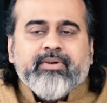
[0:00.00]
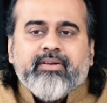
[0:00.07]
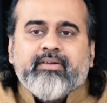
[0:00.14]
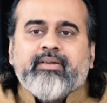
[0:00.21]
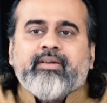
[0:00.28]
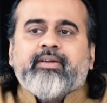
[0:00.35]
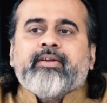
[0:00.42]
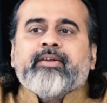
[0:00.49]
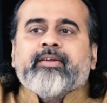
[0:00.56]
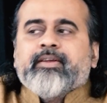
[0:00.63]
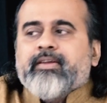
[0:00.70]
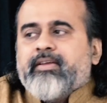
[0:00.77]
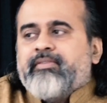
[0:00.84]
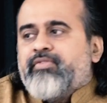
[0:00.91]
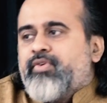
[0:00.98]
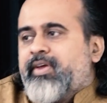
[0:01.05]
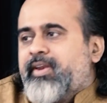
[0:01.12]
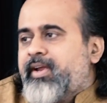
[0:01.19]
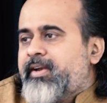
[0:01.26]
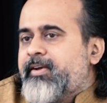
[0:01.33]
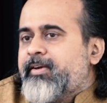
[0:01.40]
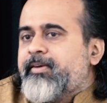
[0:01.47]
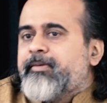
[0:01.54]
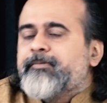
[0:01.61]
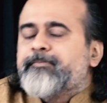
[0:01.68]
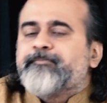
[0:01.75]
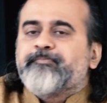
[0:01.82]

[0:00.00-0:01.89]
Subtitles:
but if you can get it,